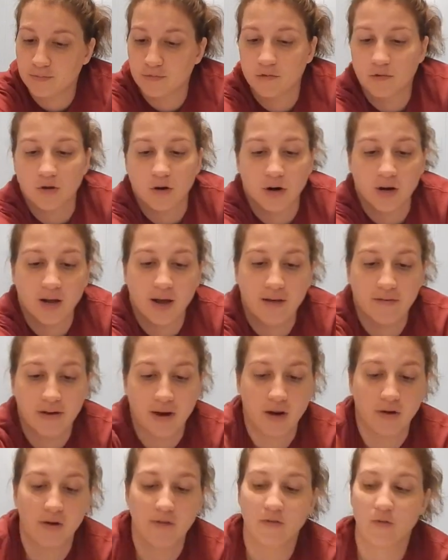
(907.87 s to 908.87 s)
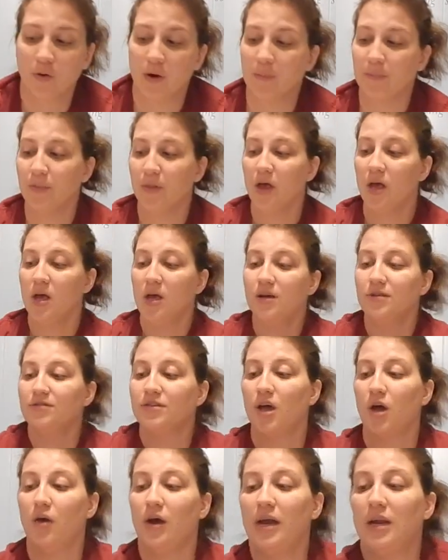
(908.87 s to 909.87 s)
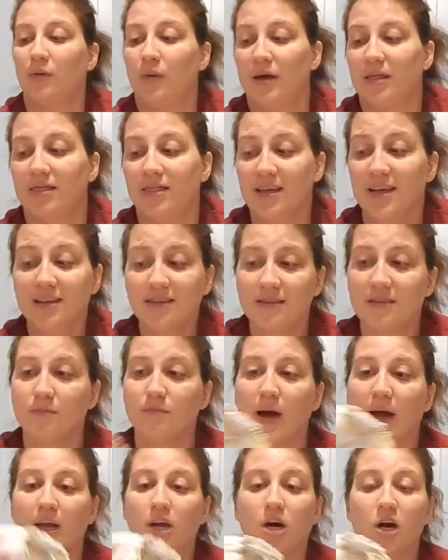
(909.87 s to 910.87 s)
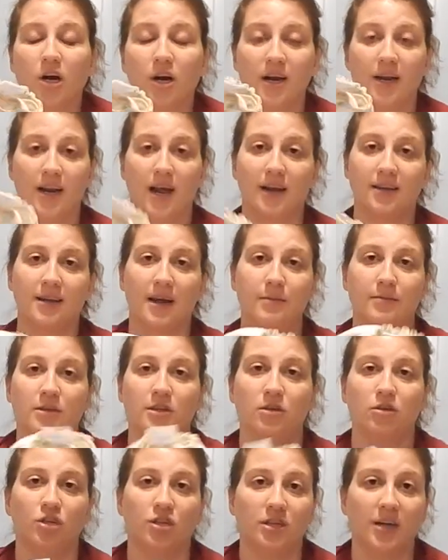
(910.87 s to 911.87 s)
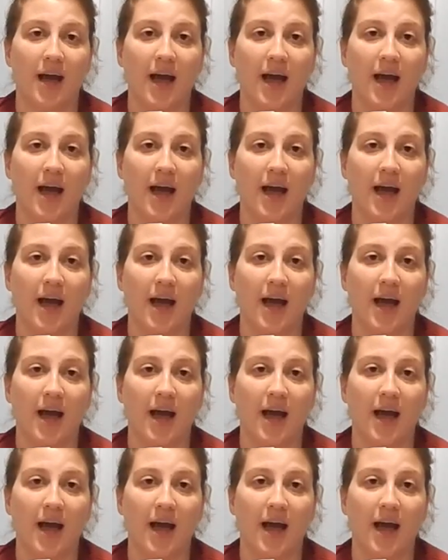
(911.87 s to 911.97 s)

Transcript: Sorry, I have hair everywhere. So anyway, this is my current nighttime solution.